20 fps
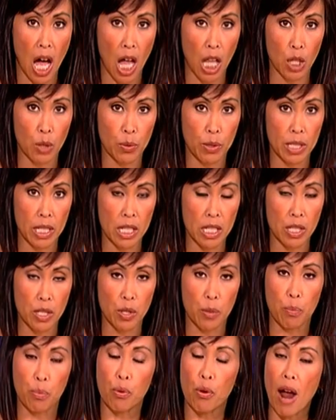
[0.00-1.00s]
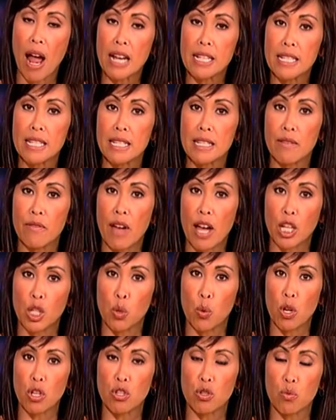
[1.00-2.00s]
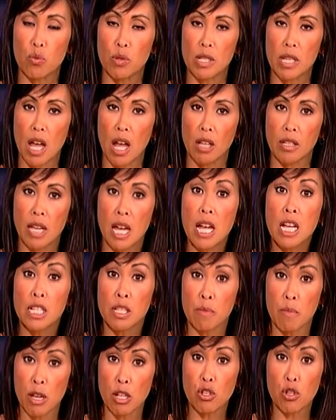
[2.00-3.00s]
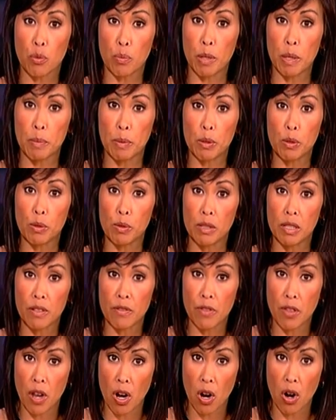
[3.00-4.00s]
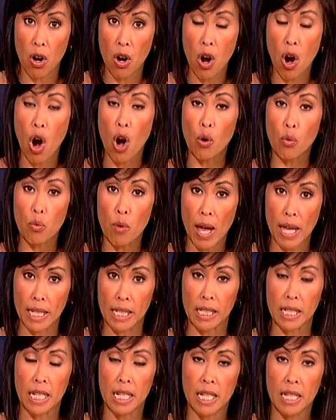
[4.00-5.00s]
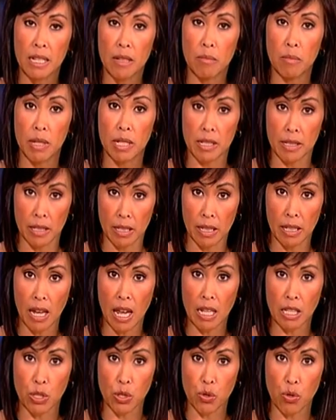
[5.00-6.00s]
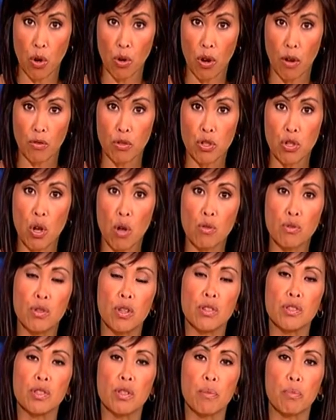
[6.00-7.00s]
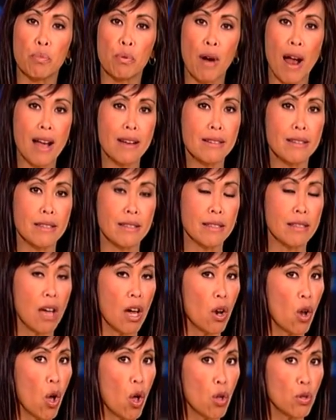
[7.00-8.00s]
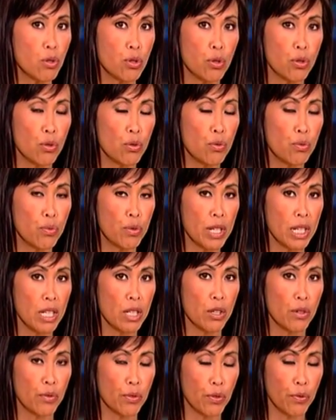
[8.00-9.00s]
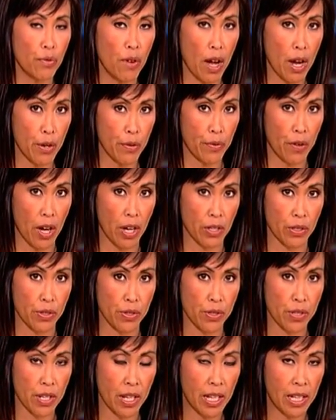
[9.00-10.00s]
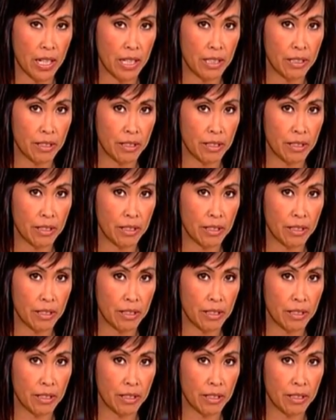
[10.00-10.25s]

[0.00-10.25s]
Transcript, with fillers: in the Hollywood Hills, a practice evacuation was held to make sure people who live there are ready. But as Lilila Strogoff shows us, the practice got all too real for firefighters.